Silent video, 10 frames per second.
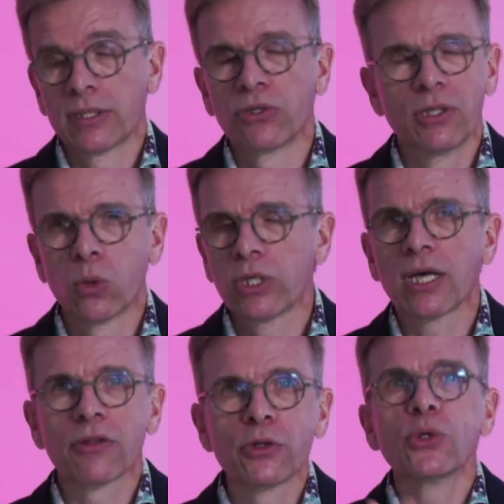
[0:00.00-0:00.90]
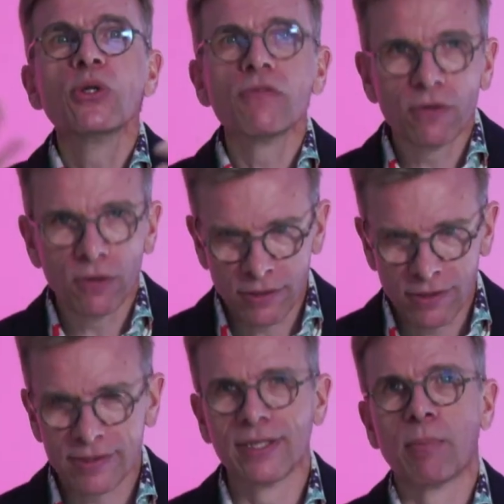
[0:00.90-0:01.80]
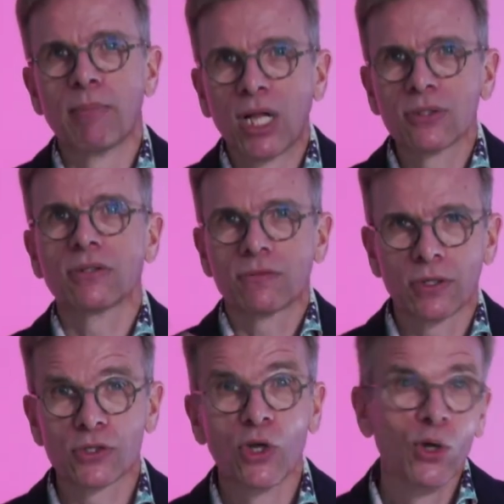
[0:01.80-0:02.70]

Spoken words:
know, the other universes in the multiverse